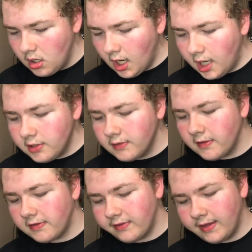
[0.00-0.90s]
Under
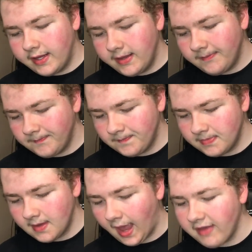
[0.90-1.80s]
the Sea
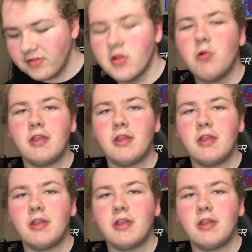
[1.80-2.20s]
has no